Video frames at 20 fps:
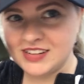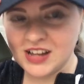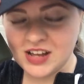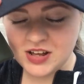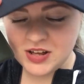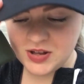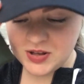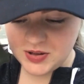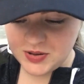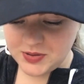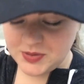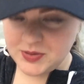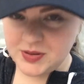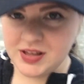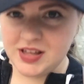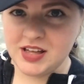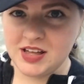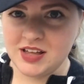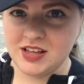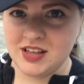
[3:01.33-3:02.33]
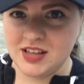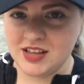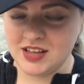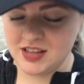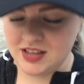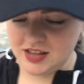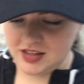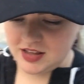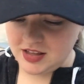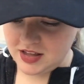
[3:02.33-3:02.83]
So
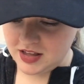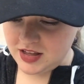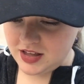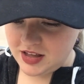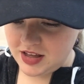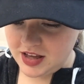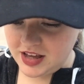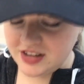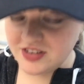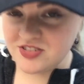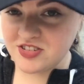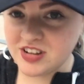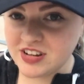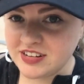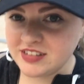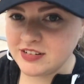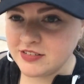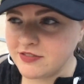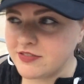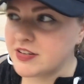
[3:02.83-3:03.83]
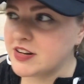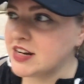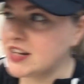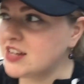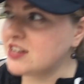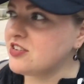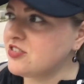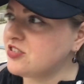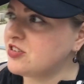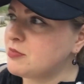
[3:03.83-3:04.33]
I just
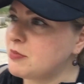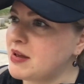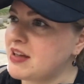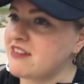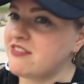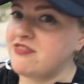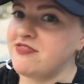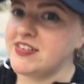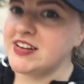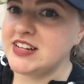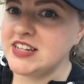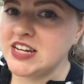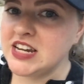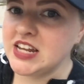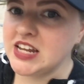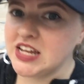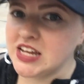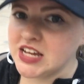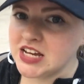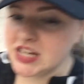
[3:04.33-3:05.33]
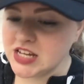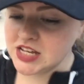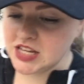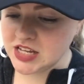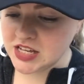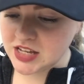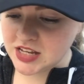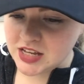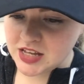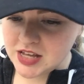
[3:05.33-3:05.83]
finished my fitting,
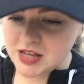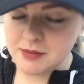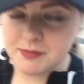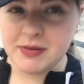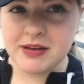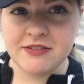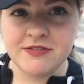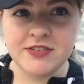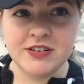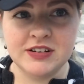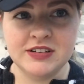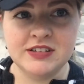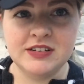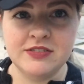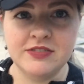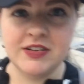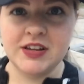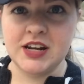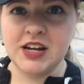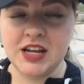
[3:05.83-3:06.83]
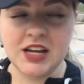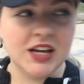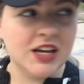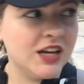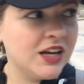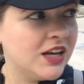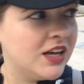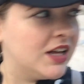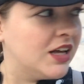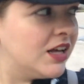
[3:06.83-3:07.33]
my first
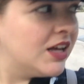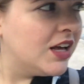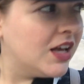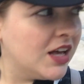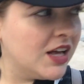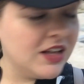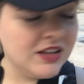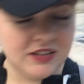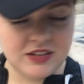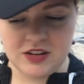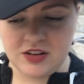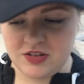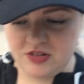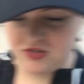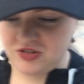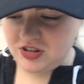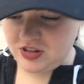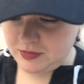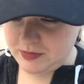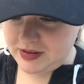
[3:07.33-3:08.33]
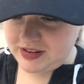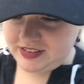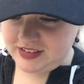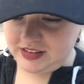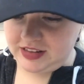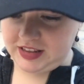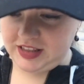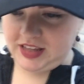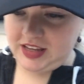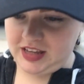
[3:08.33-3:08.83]
fitting. So she
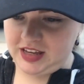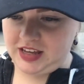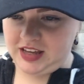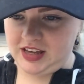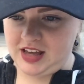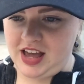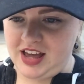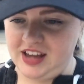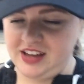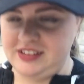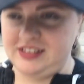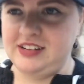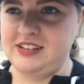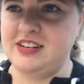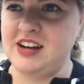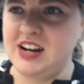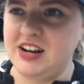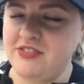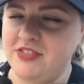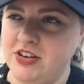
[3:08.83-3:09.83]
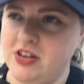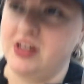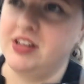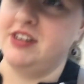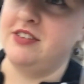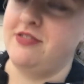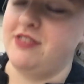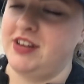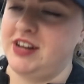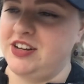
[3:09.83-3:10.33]
basically, I guess it's not even called
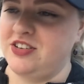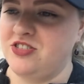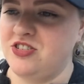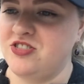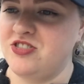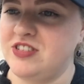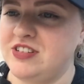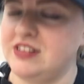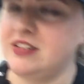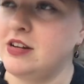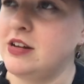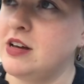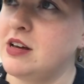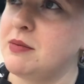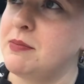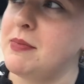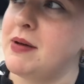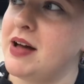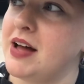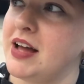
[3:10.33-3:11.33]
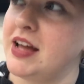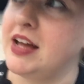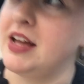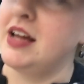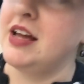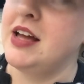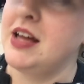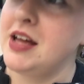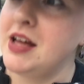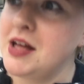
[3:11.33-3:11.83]
a fitting, she just took my
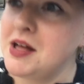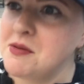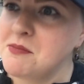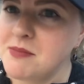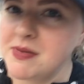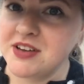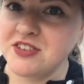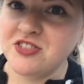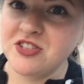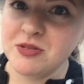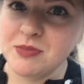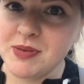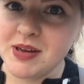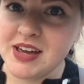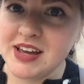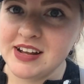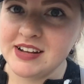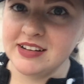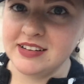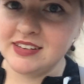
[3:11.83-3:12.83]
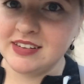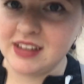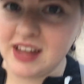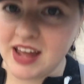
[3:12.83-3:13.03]
measurements